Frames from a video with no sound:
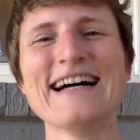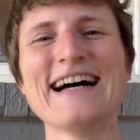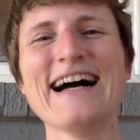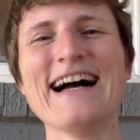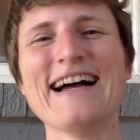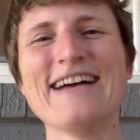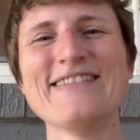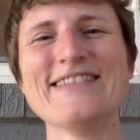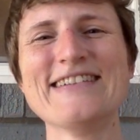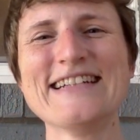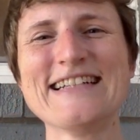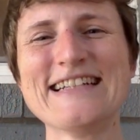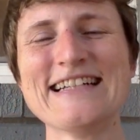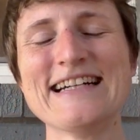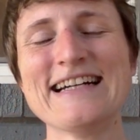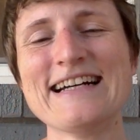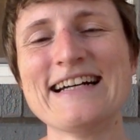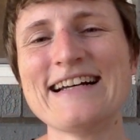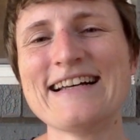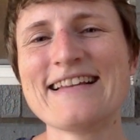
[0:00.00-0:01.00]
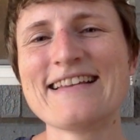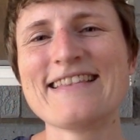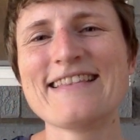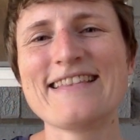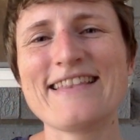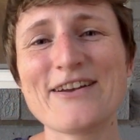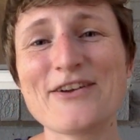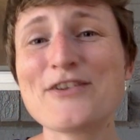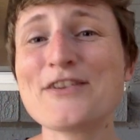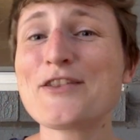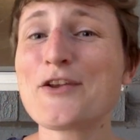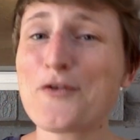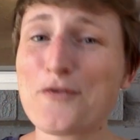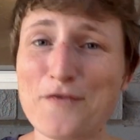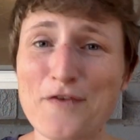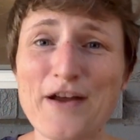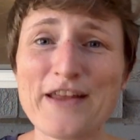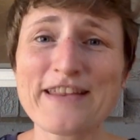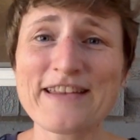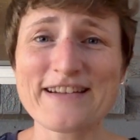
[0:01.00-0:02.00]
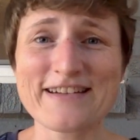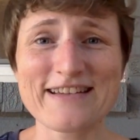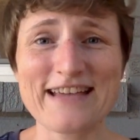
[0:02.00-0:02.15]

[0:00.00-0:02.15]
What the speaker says: I mean, they're fun little